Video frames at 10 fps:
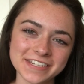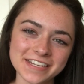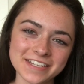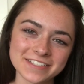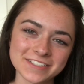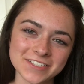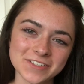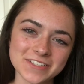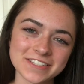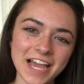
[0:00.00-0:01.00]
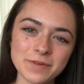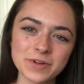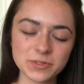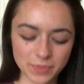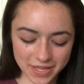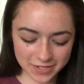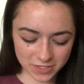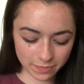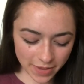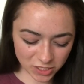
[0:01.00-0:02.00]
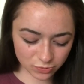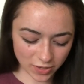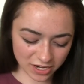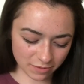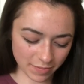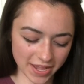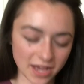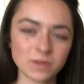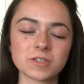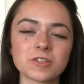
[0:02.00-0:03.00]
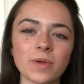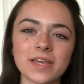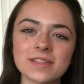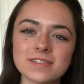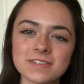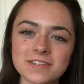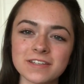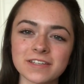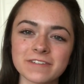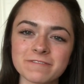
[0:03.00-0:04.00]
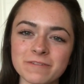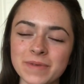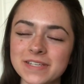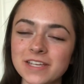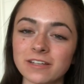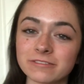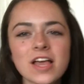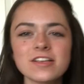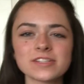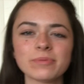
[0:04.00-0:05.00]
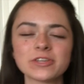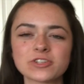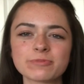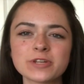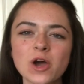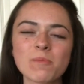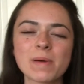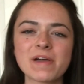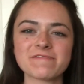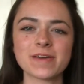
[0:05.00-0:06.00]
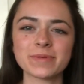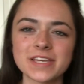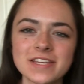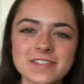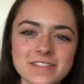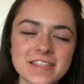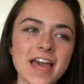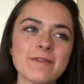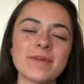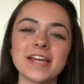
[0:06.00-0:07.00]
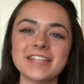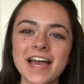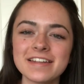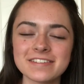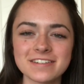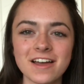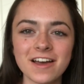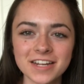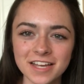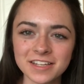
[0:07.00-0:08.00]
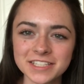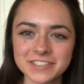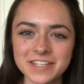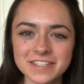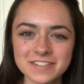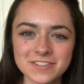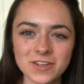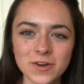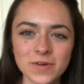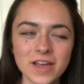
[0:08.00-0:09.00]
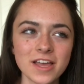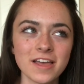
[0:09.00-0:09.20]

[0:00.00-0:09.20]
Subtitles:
is to decide which pen is the best pen in my house so I can steal it for myself. Something you should know about my family is that my dad is an audiologist, so